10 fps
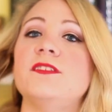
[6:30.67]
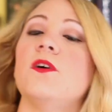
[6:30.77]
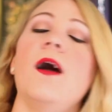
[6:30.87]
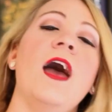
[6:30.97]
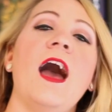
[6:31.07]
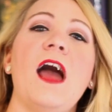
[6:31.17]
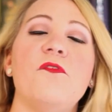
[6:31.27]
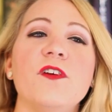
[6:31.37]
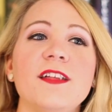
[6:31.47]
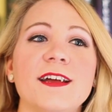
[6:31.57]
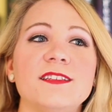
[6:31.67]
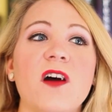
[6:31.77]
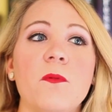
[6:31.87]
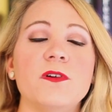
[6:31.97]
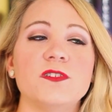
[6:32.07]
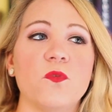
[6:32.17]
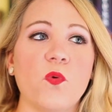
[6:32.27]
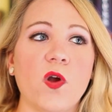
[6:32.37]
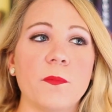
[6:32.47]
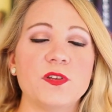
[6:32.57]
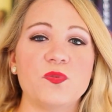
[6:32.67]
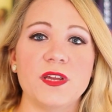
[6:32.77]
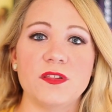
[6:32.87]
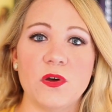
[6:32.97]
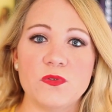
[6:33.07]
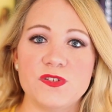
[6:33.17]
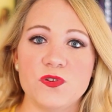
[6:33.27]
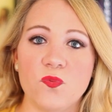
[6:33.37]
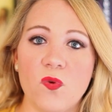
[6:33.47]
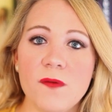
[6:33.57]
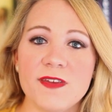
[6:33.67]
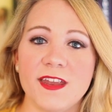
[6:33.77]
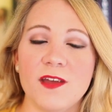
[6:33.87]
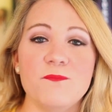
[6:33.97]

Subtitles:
So I feel like it's almost a war between those two women.